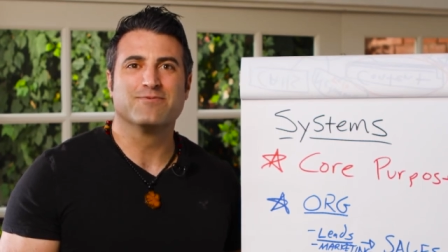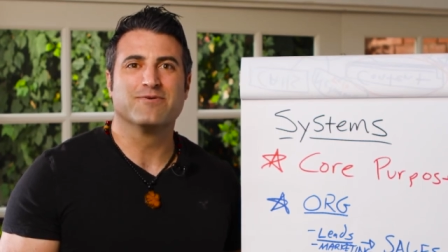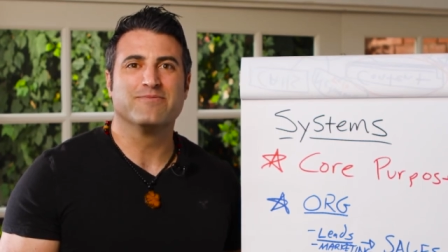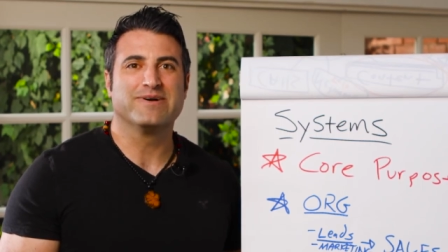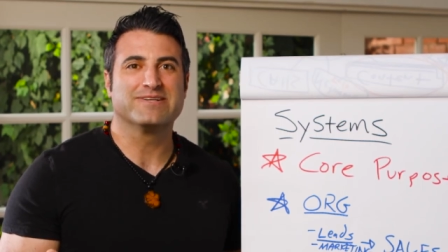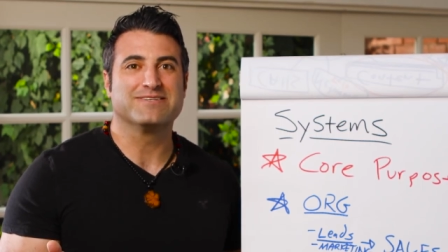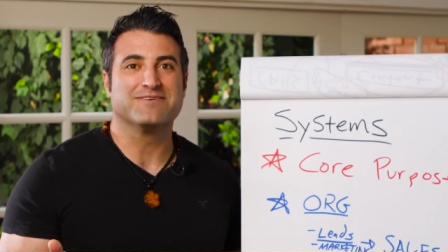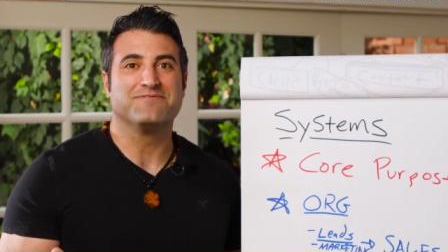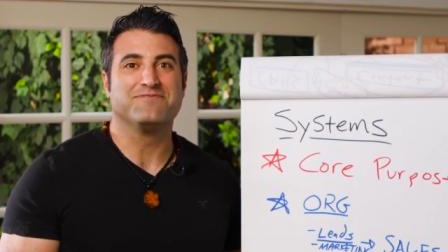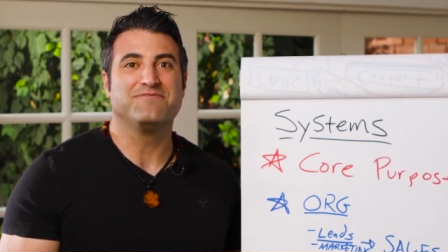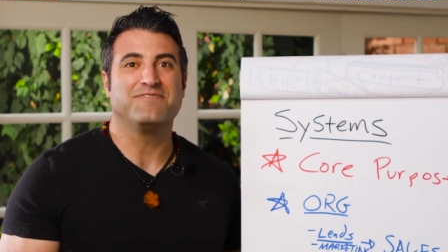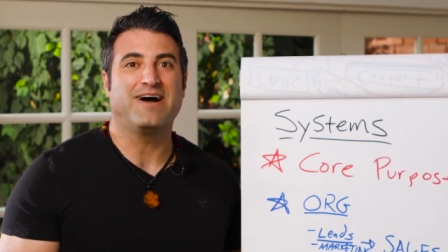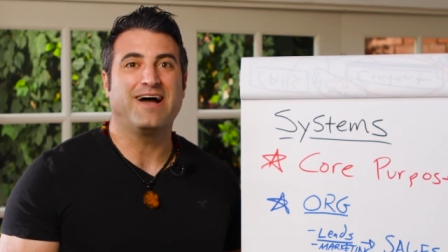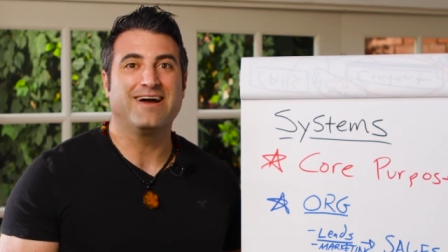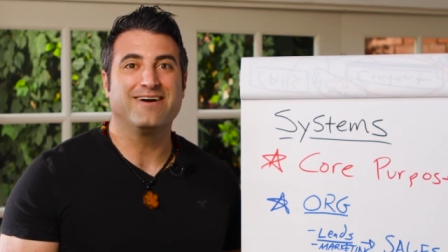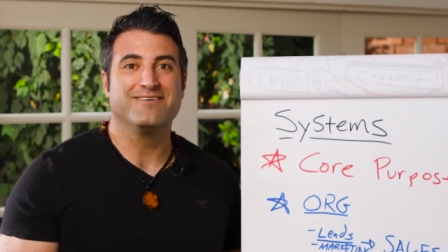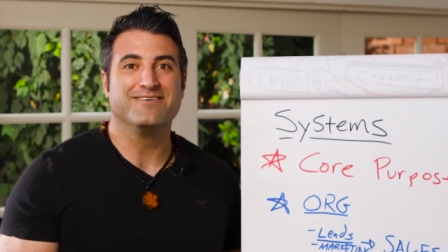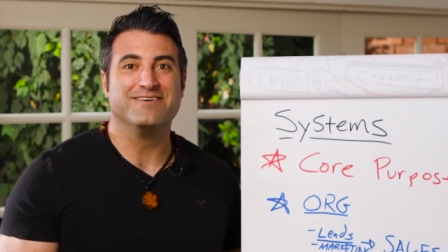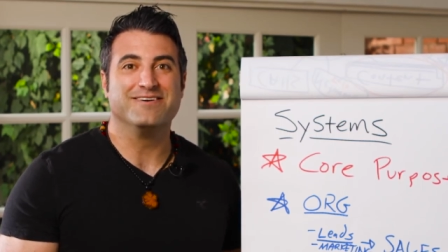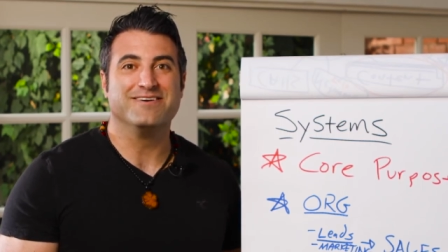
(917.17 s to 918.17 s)
We're about to
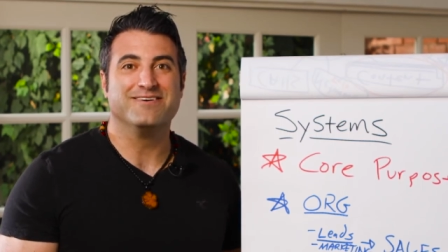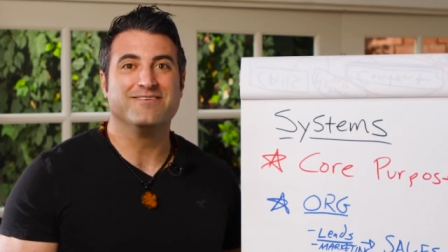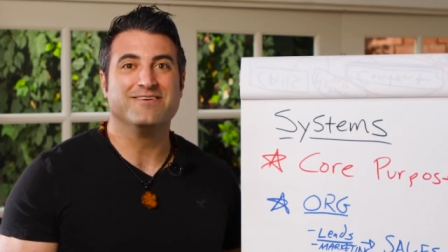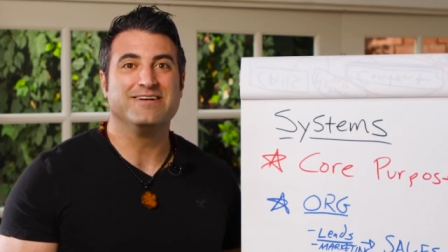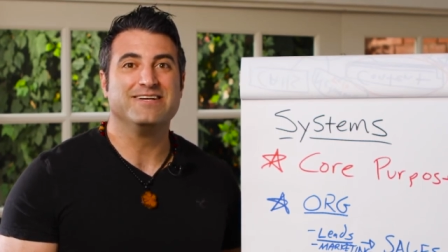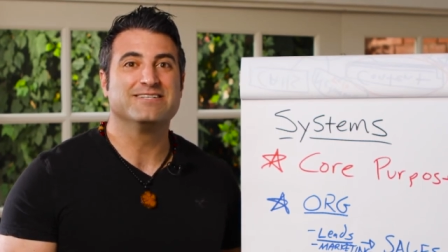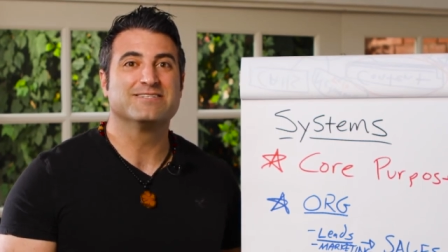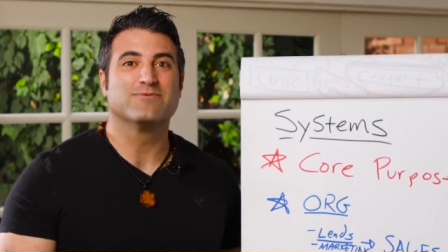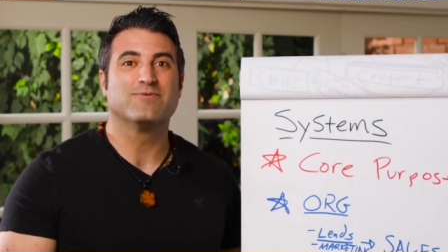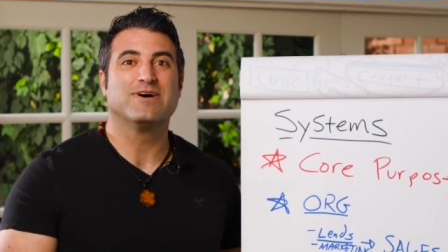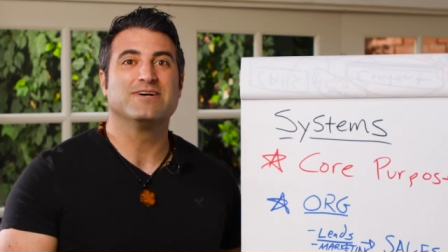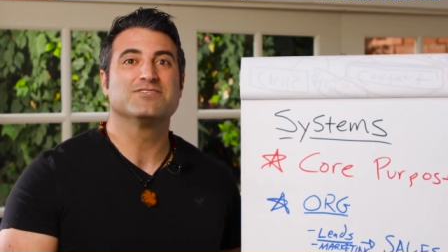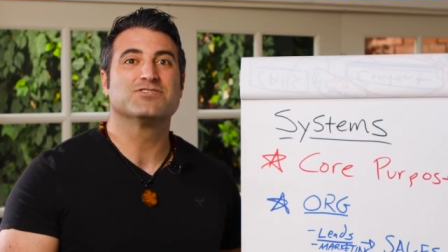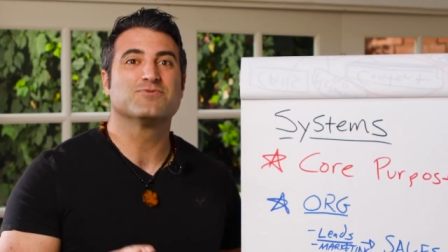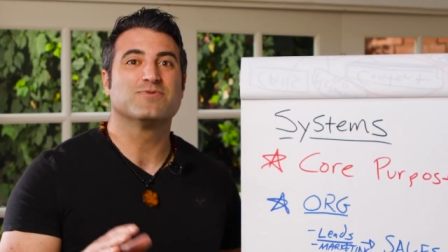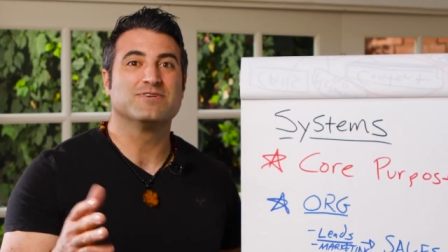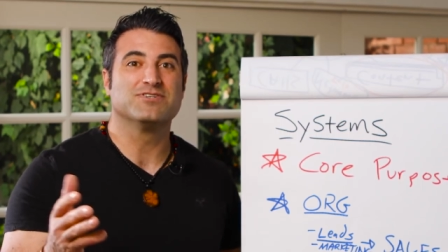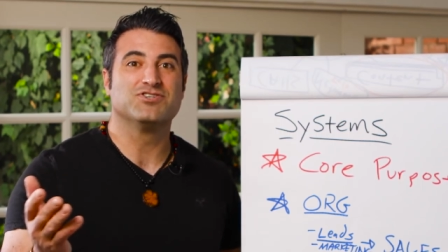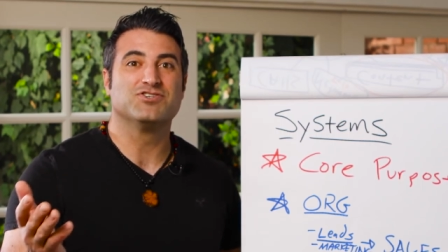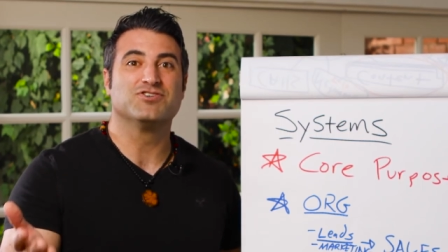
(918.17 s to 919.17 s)
fire you." And he said, "Well, I
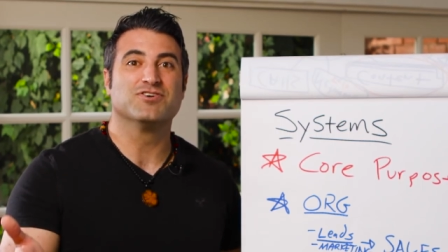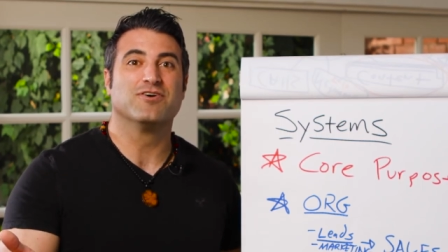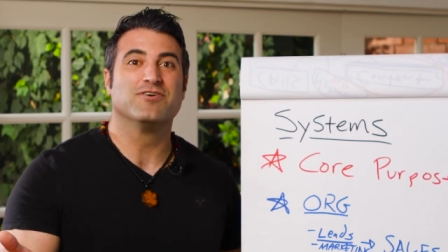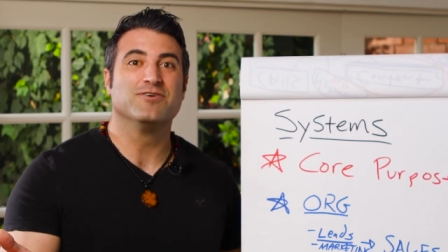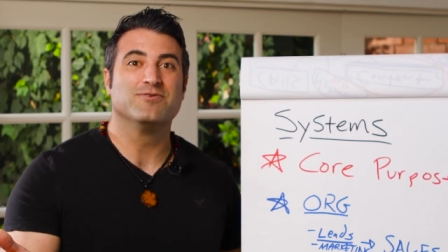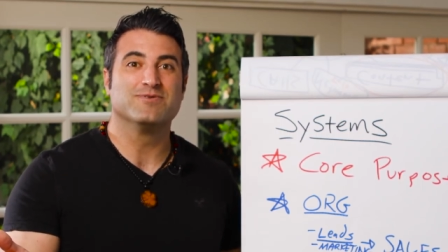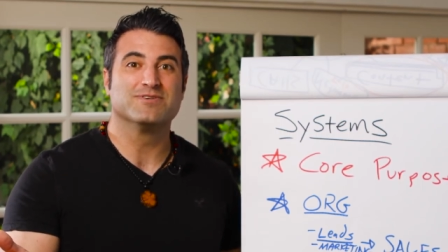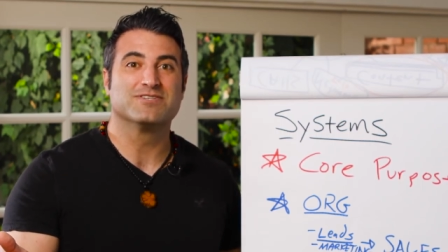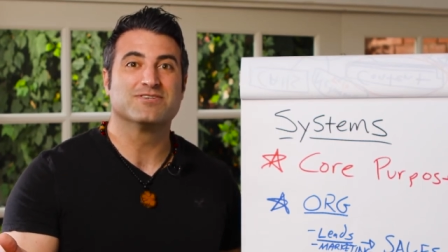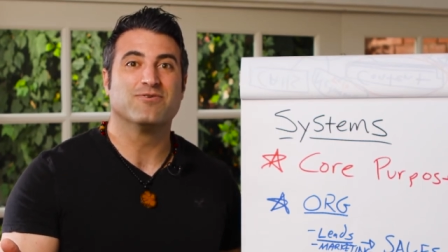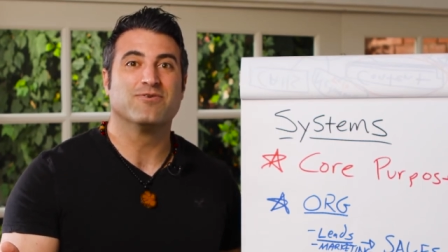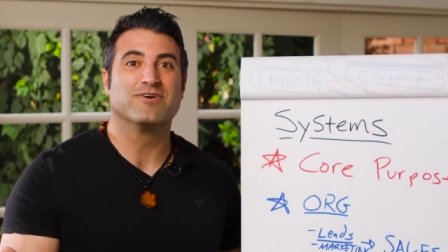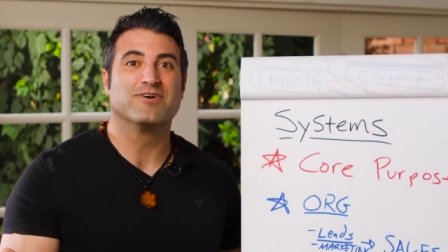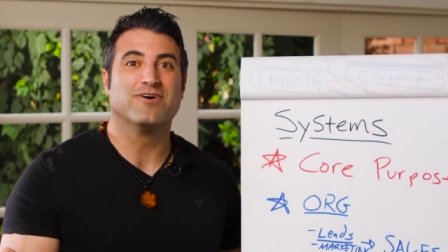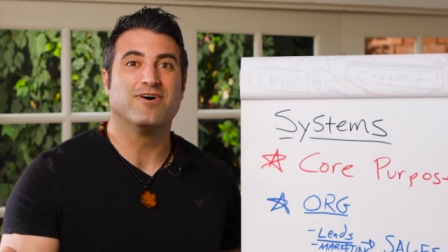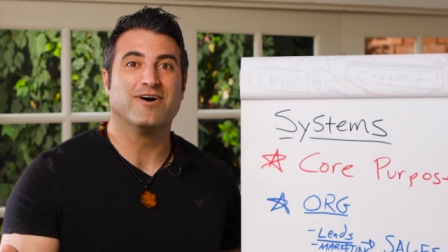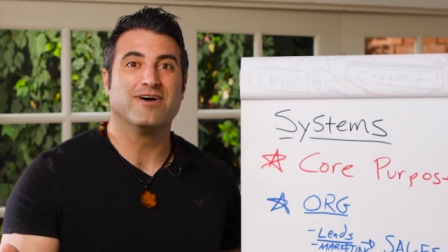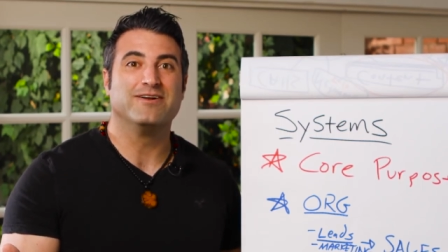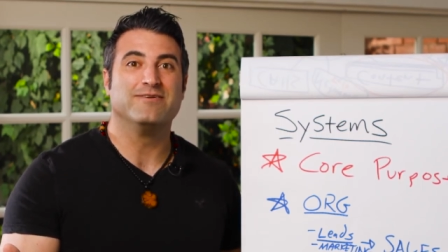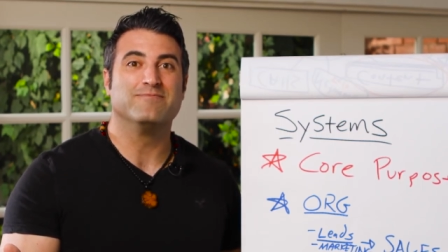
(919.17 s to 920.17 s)
just want to show you what's going
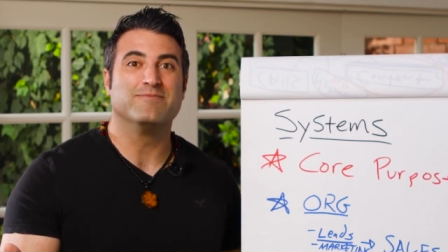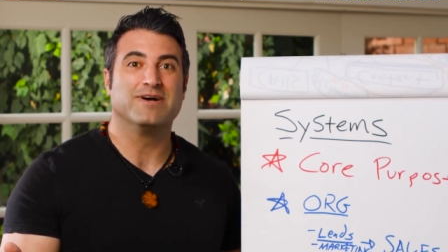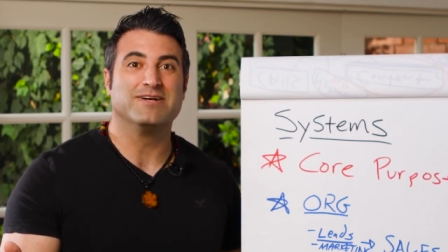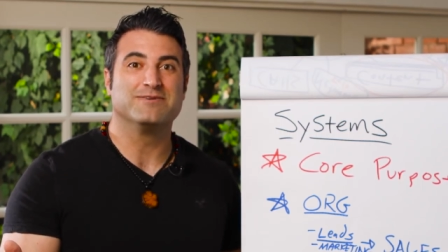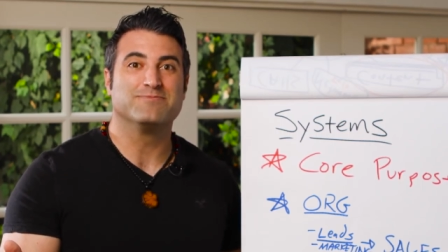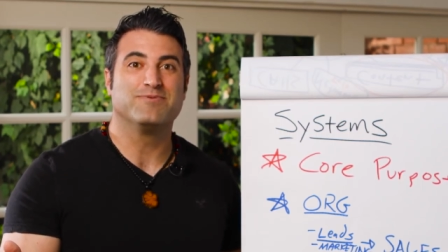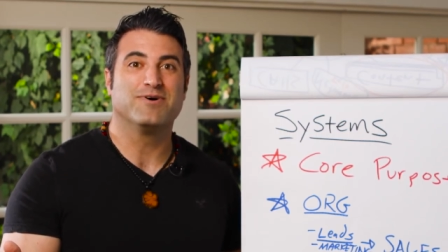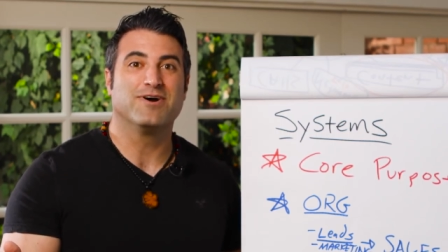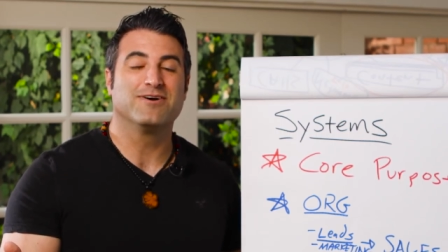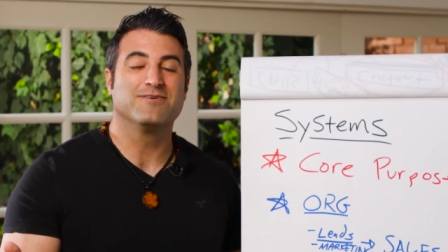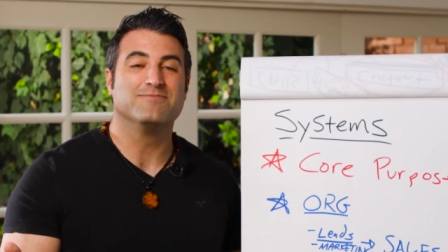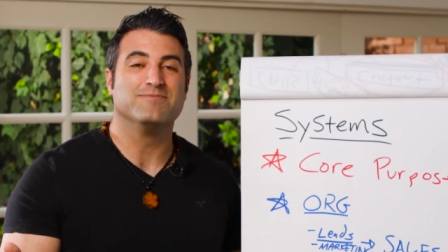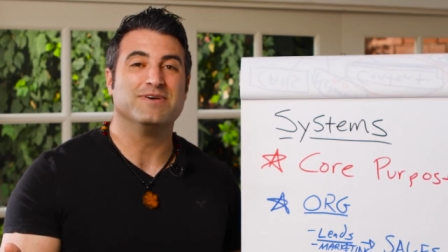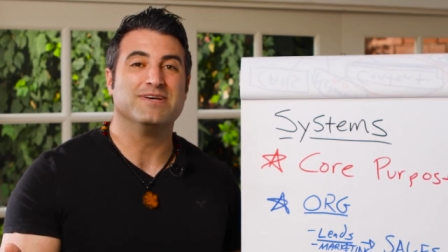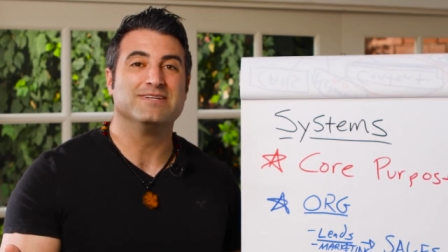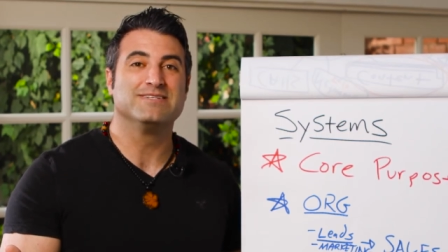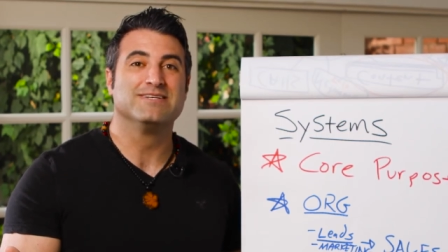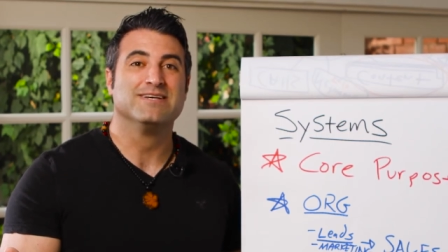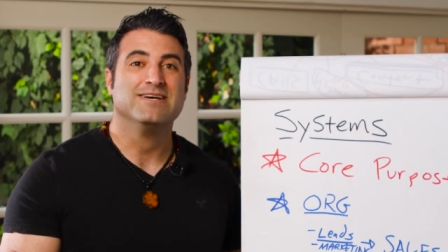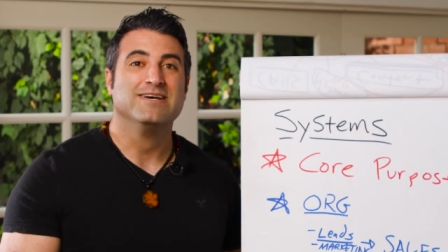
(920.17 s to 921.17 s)
on in my
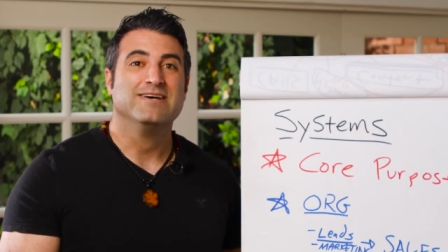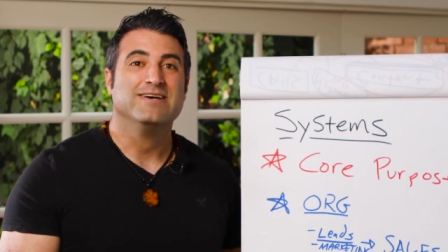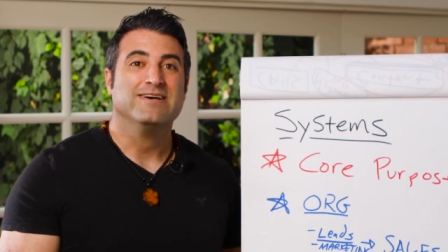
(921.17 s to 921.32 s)
department.